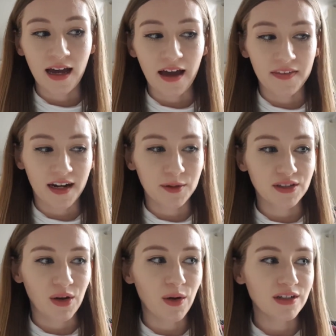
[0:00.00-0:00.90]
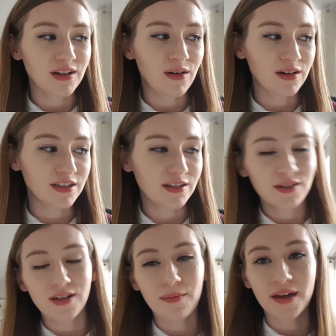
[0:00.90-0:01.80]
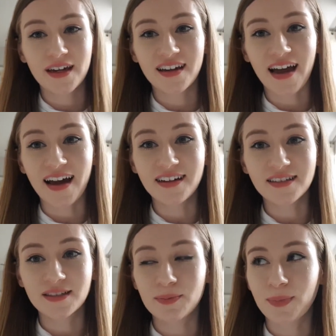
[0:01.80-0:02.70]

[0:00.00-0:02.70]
and then I was going to go on to do something else,